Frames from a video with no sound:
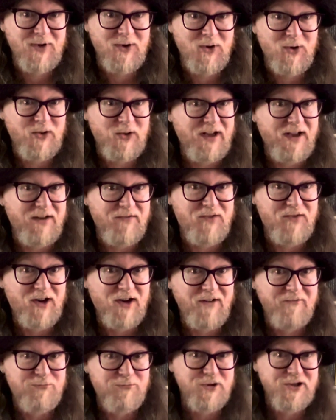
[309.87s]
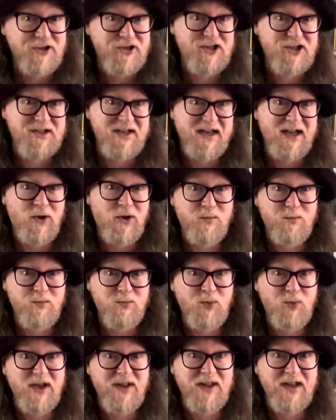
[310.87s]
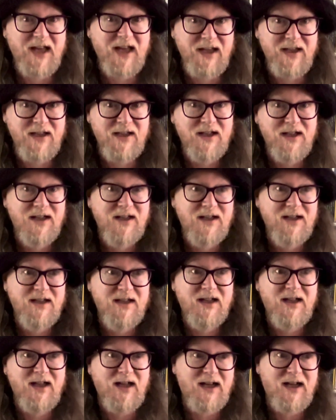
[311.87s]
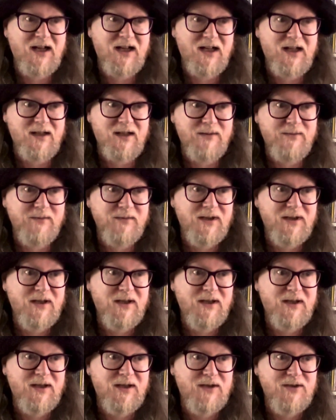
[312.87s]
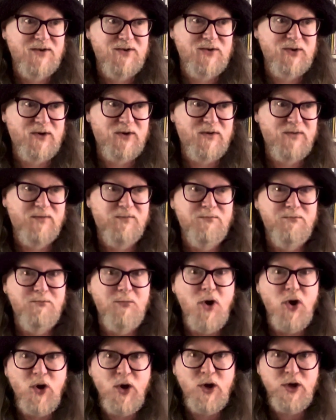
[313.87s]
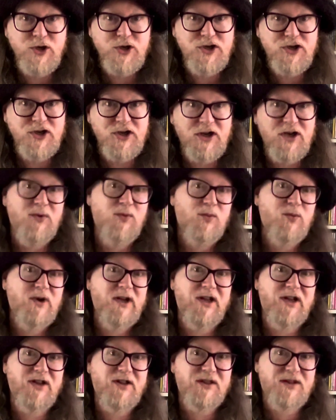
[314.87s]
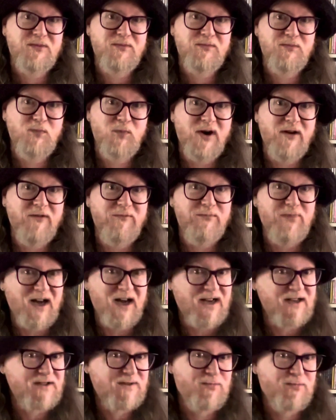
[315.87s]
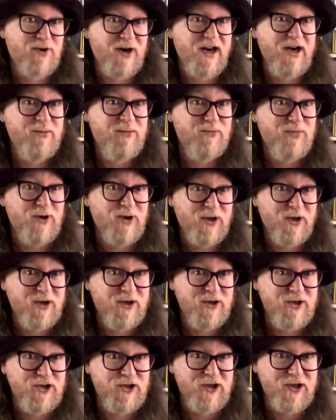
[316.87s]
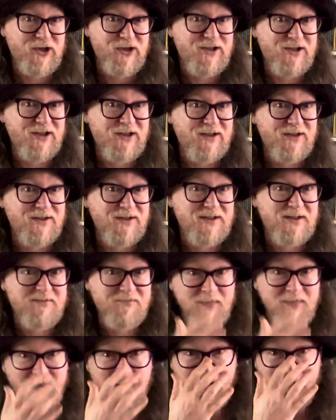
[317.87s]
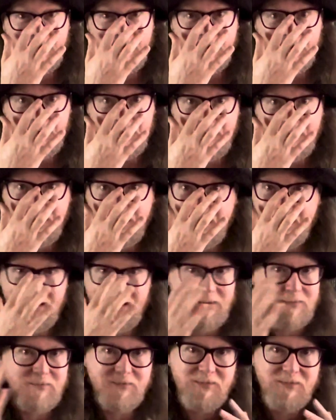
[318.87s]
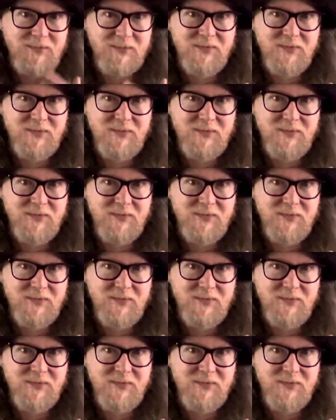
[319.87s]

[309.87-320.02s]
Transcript: on their Five Bridges album, where they uh, sort of merged it with one of Bach's Brandenburg concertos. Um,